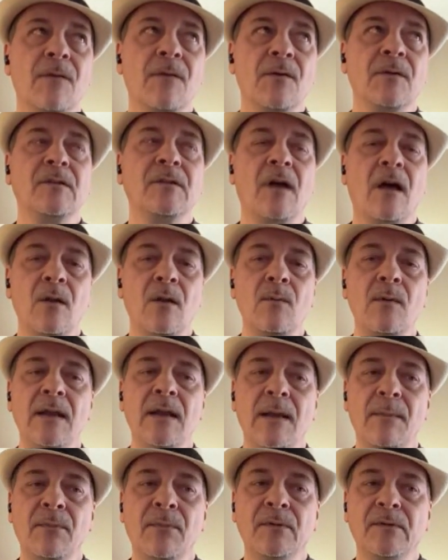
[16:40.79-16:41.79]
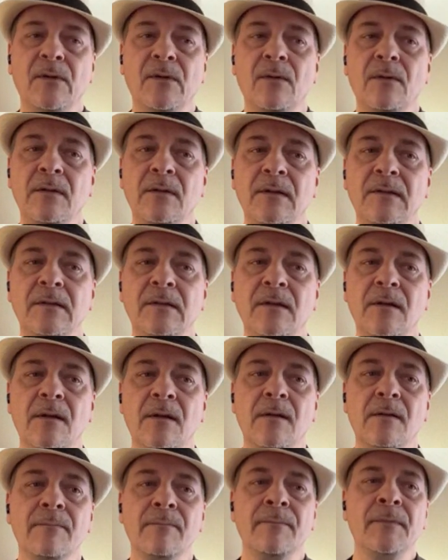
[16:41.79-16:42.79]
first Halloween episode this
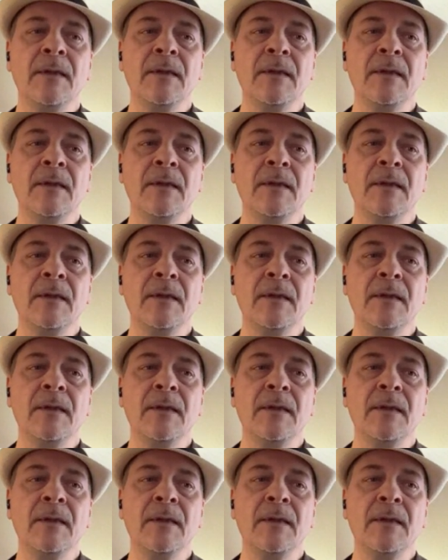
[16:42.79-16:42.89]
year.